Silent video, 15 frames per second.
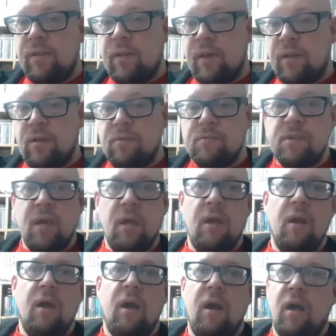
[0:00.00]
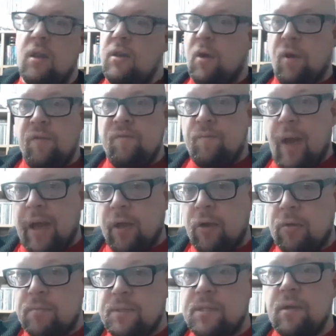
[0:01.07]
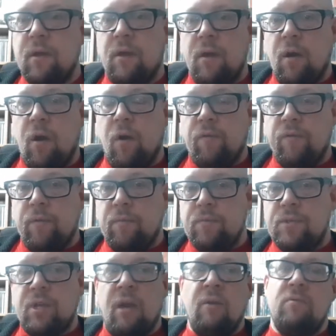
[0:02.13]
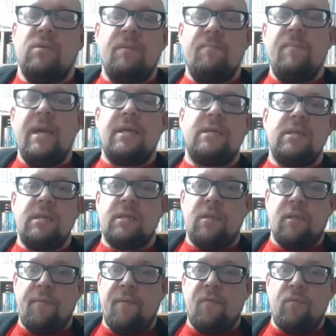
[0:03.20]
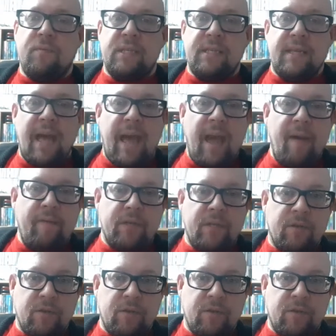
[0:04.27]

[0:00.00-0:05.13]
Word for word: they used uh, live backups of them. So the mixes and the performances are ever so